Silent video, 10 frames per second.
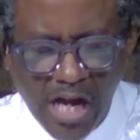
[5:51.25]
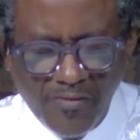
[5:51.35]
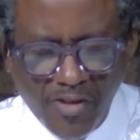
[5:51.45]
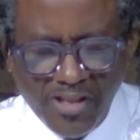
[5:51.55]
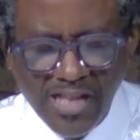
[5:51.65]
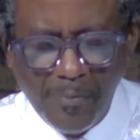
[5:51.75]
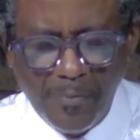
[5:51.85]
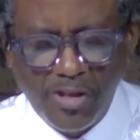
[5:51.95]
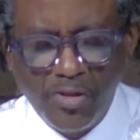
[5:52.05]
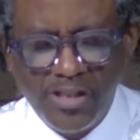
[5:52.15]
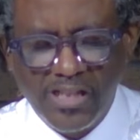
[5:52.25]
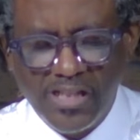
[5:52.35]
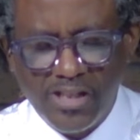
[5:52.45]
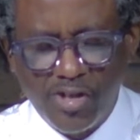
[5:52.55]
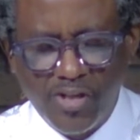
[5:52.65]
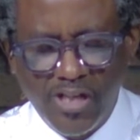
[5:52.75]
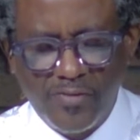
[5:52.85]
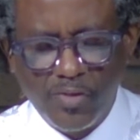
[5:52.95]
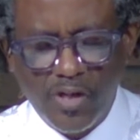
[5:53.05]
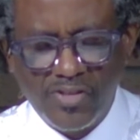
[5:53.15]
O oh God, for this opportunity that you
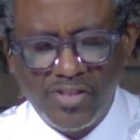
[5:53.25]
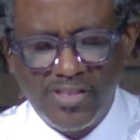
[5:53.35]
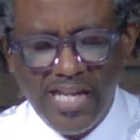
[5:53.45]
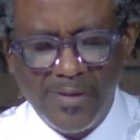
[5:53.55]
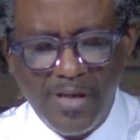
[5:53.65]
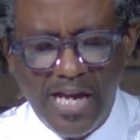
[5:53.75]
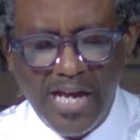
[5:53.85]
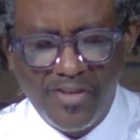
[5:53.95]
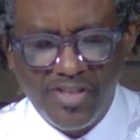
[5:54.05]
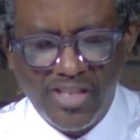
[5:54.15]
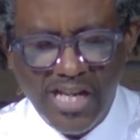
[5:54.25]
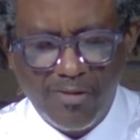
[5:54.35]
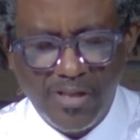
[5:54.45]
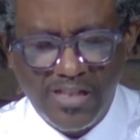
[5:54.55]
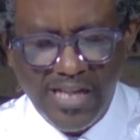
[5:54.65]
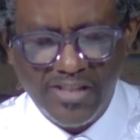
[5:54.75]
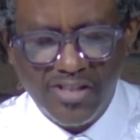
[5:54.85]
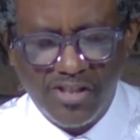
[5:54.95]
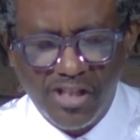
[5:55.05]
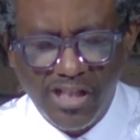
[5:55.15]
give to us to stand behind this sacred
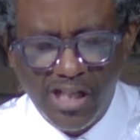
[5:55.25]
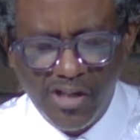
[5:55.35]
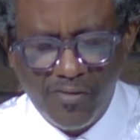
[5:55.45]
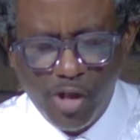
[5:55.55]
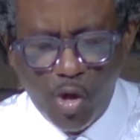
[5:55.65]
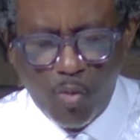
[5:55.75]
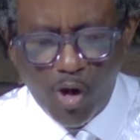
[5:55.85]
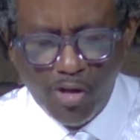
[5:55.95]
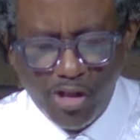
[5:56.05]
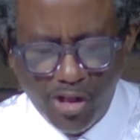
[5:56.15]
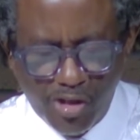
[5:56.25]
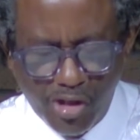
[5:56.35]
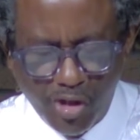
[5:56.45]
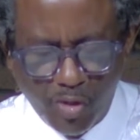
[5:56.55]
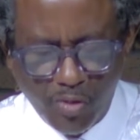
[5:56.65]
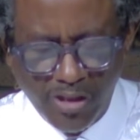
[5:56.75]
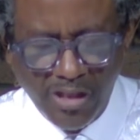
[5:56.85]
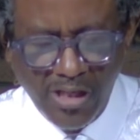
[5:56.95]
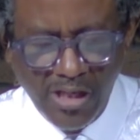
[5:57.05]
desk to deliver your word to your children.